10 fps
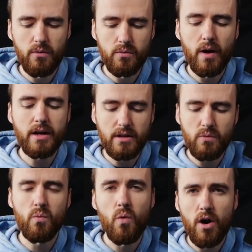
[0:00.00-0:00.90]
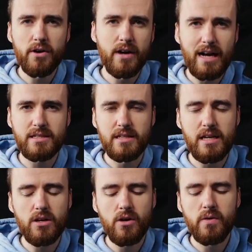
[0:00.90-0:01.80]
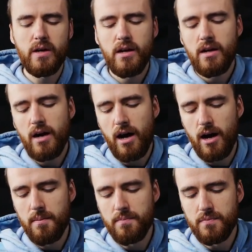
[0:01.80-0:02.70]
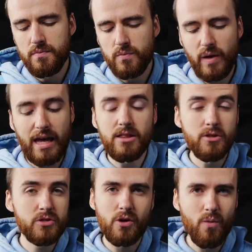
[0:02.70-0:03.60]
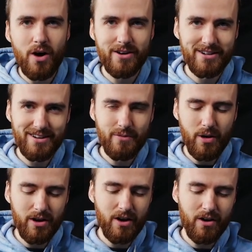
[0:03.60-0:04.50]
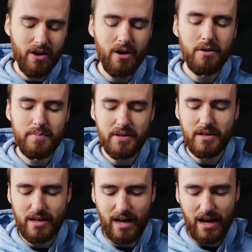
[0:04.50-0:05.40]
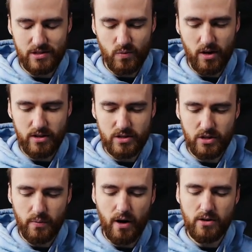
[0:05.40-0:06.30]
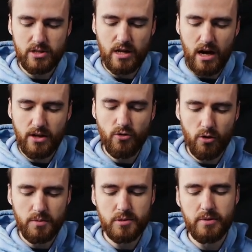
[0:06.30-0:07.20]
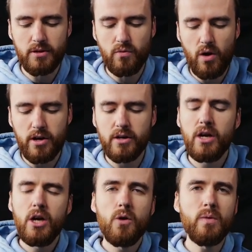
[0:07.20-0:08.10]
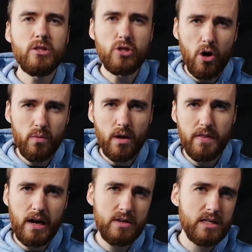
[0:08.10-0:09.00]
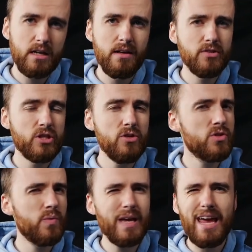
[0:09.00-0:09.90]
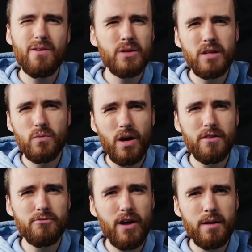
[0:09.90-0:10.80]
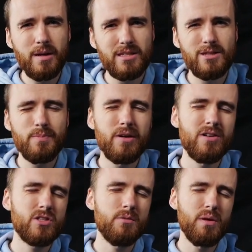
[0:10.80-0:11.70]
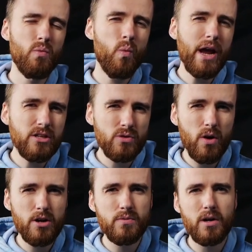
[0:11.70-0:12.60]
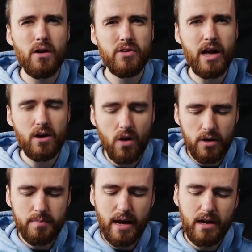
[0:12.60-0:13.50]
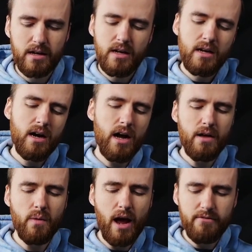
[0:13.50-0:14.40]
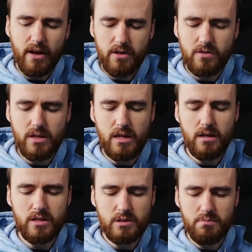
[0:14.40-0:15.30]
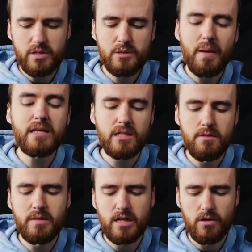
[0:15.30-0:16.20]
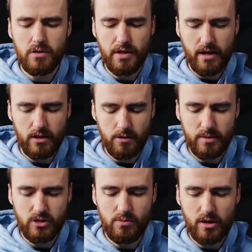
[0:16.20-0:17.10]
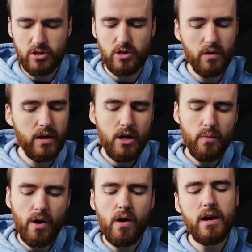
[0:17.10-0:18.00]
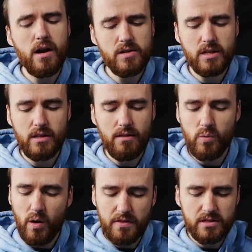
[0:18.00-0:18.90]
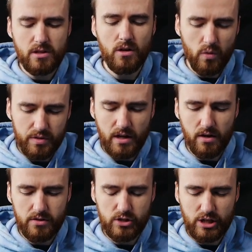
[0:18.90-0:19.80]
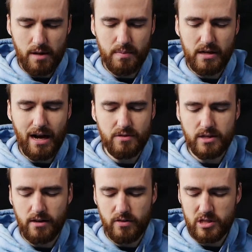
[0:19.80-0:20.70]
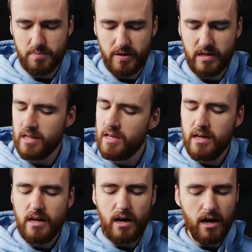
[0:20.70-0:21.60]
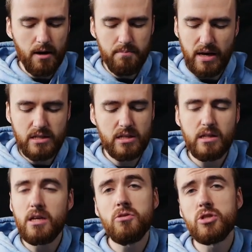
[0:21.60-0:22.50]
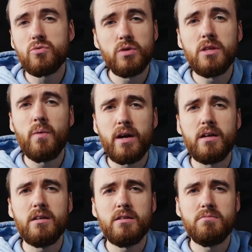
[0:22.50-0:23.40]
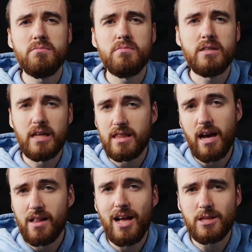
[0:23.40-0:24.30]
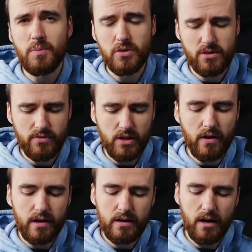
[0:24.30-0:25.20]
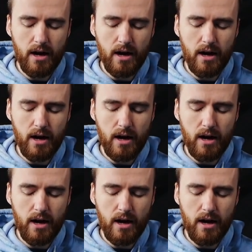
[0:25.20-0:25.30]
running water as a Nico. We can't lose our our ability to cast water. So we are just on normal Spirit of Water. We don't run the Arisana level 2, so we can't really run the Fragmented Spirit. It's going to be way too hard to recover that card back. And I value the space in the material deck a little bit too much. So we are on Arisana level 1. This is our only other champion outside of our Spirit. Basically, you just really want to get that class bonus of Cleric.